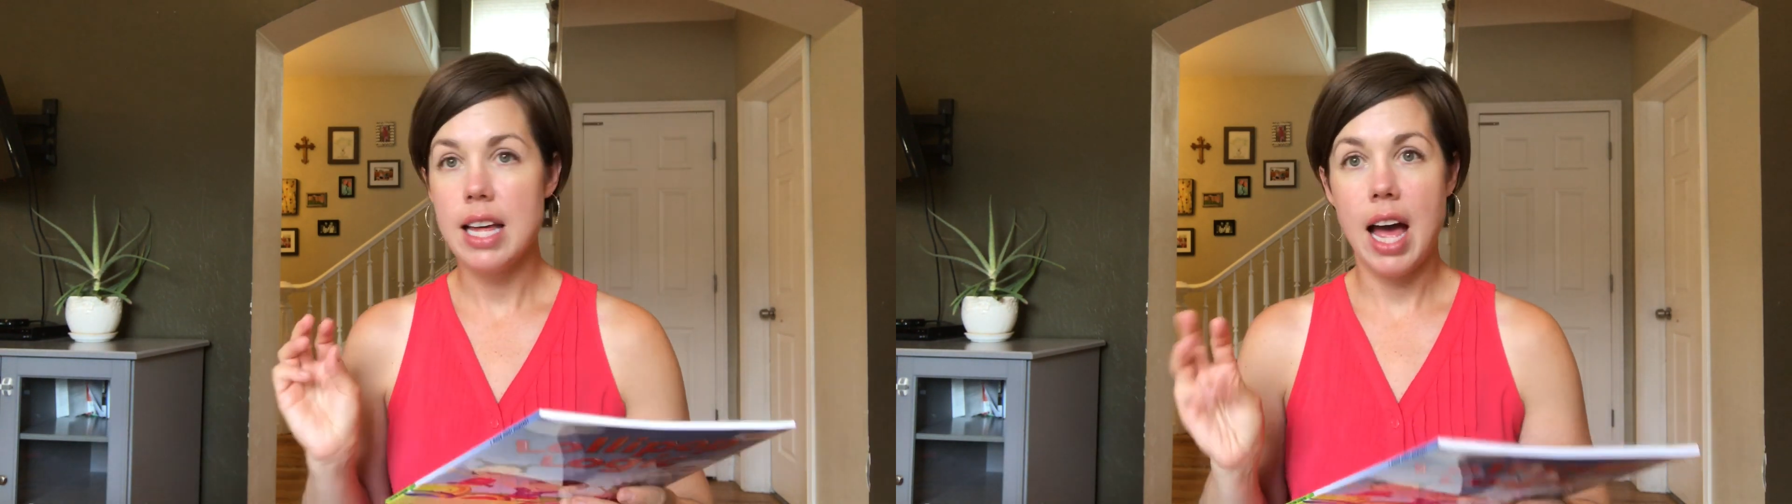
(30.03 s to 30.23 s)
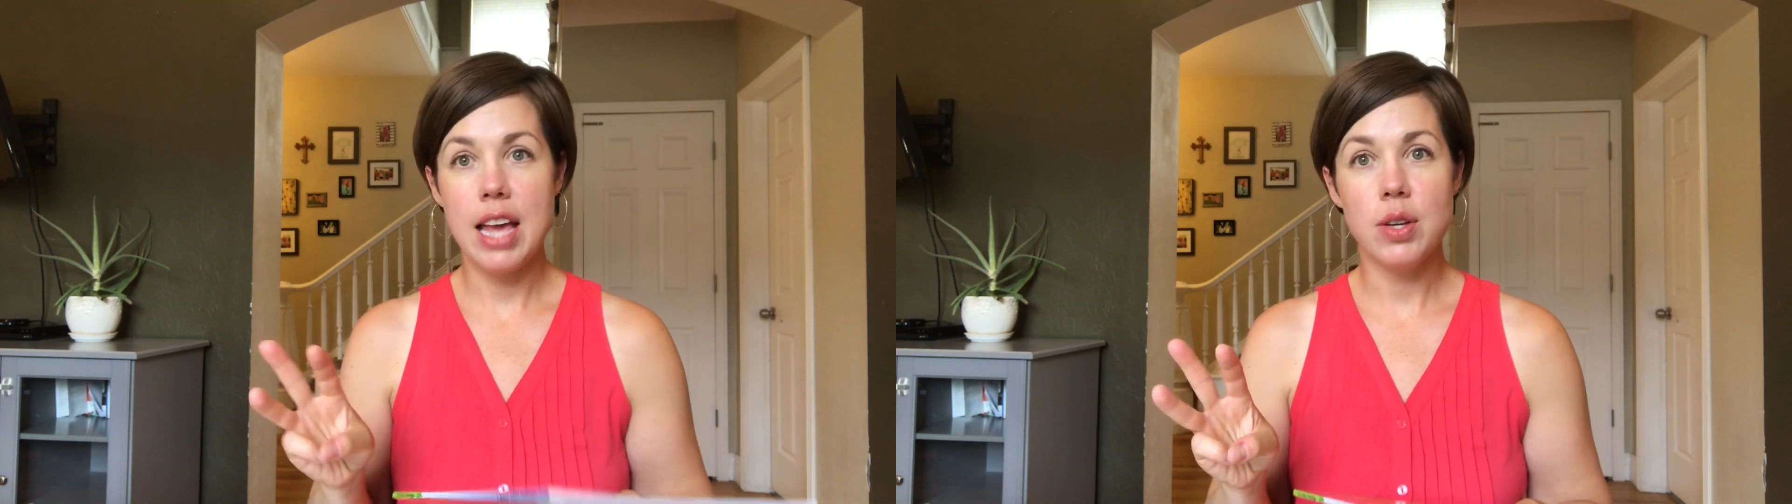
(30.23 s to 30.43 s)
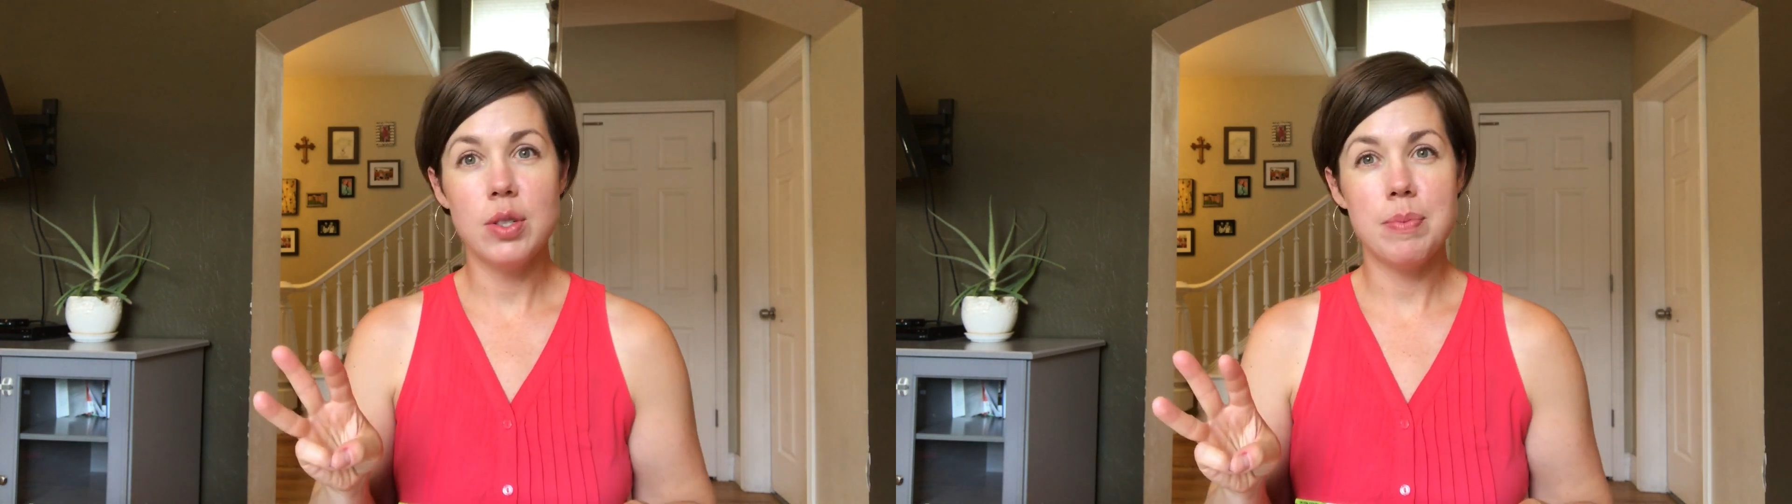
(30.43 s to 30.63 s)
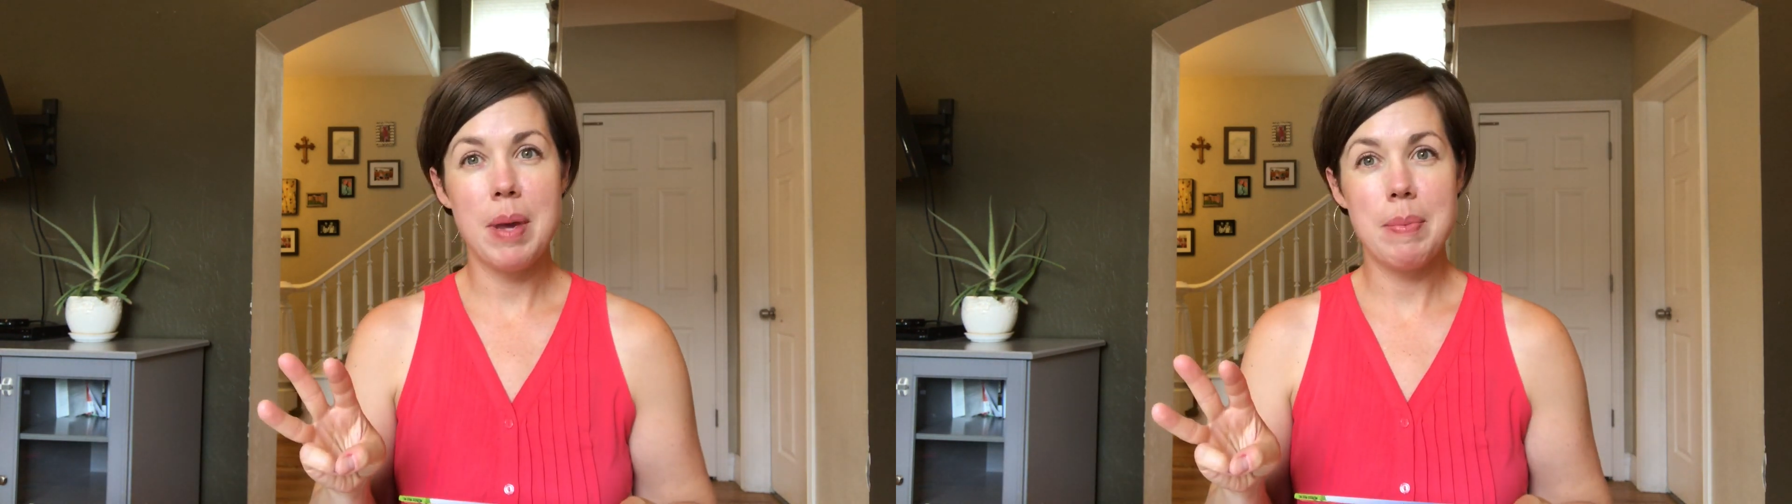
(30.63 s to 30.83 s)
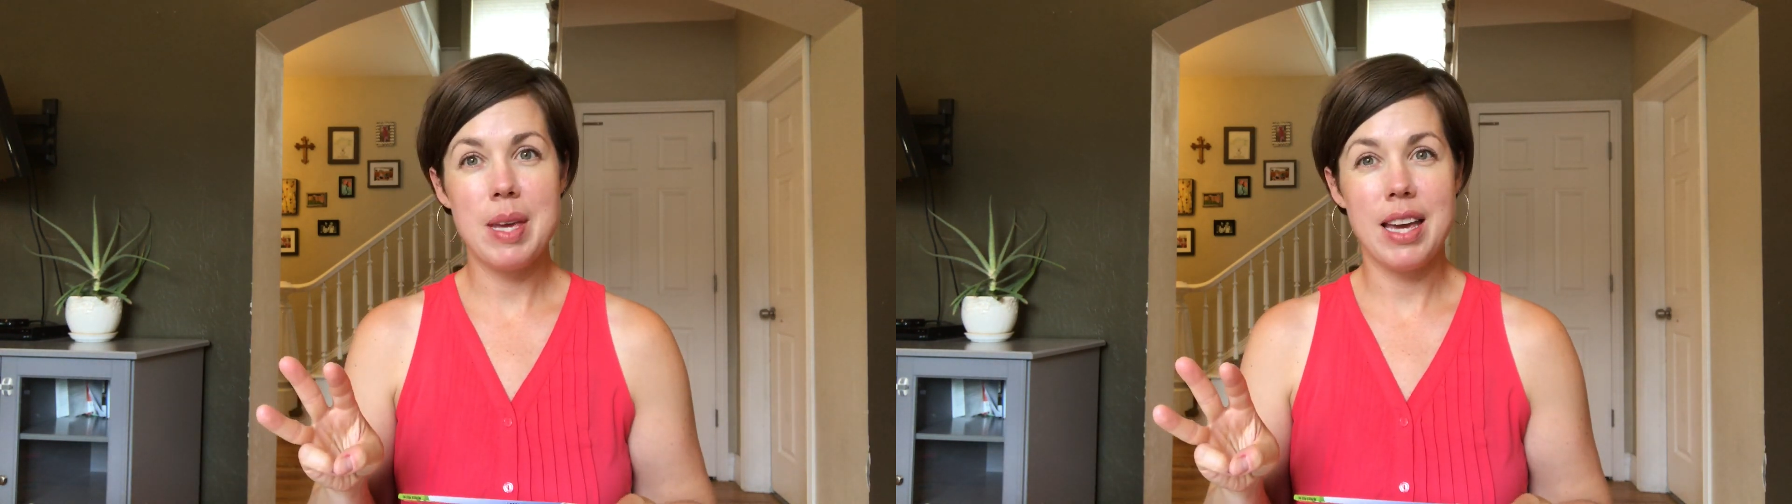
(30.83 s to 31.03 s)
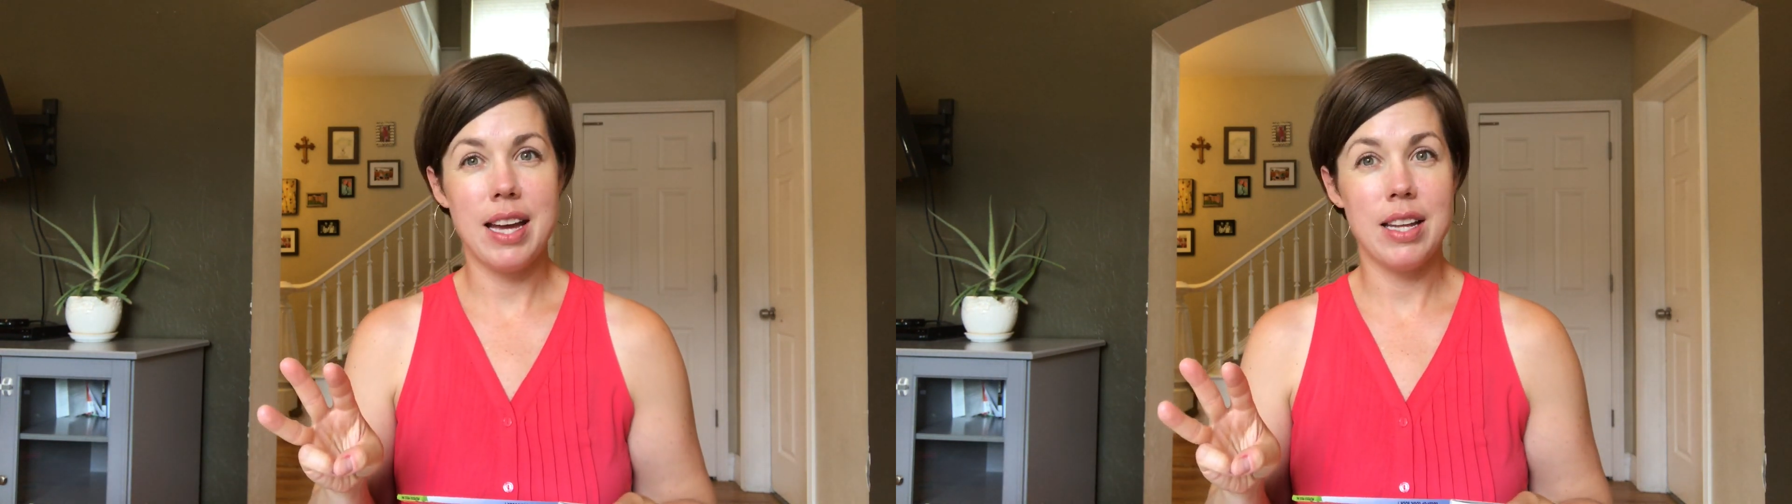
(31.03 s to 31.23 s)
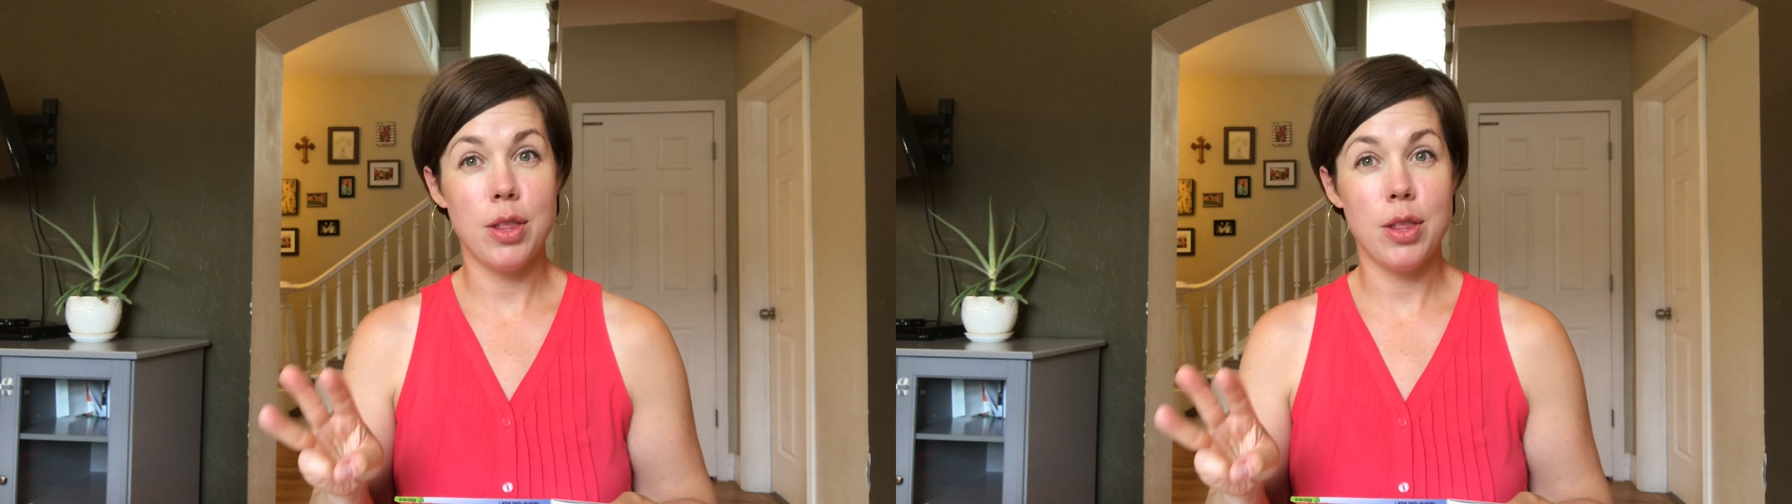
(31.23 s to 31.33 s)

I use maybe kind of